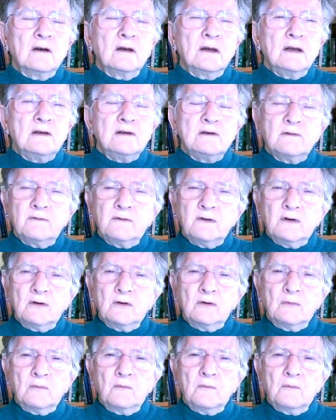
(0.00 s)

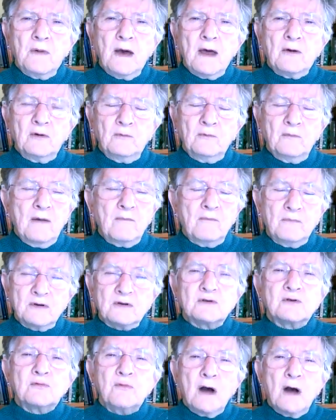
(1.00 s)
interview panel
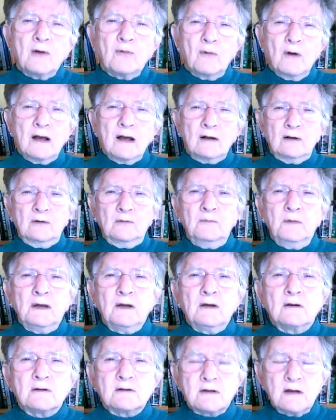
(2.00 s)
members quite well,
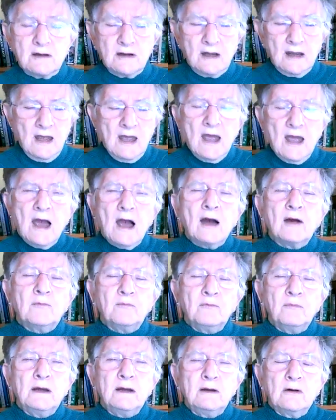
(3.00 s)
because
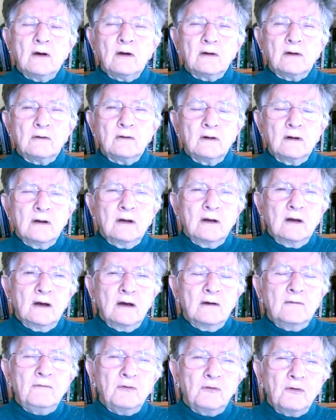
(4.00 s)
I'd been on
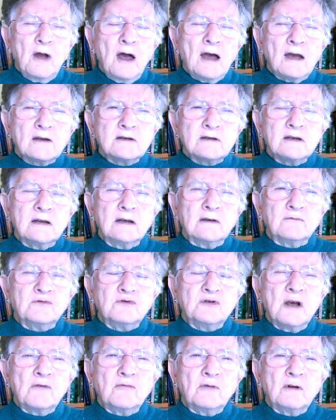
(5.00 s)
a variety of
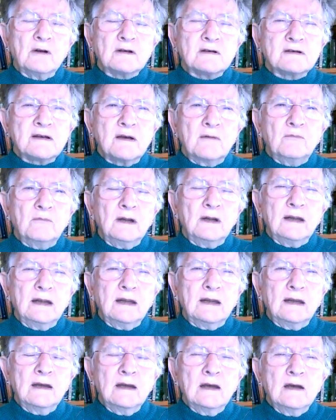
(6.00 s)
General
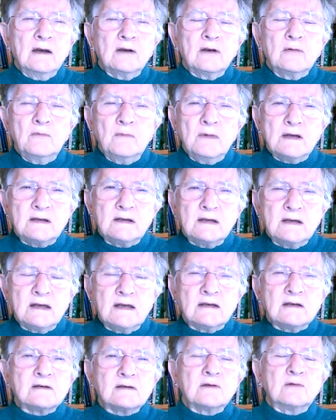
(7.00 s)
Assembly
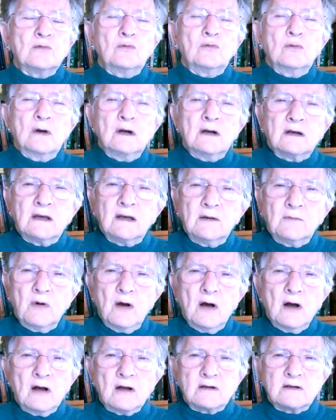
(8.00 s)
committees and working
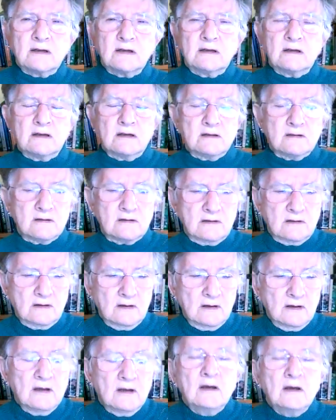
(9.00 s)
parties,
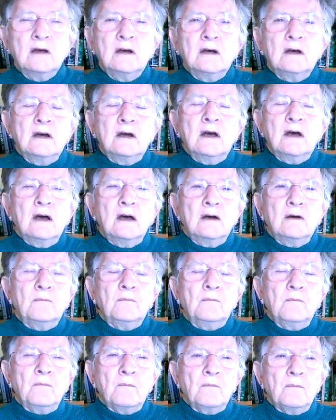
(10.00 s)

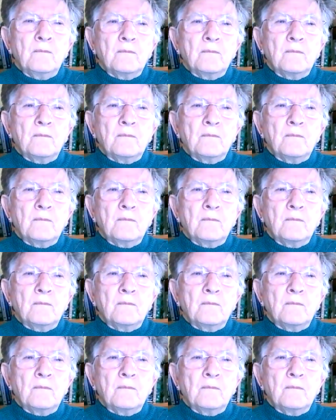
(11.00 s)
and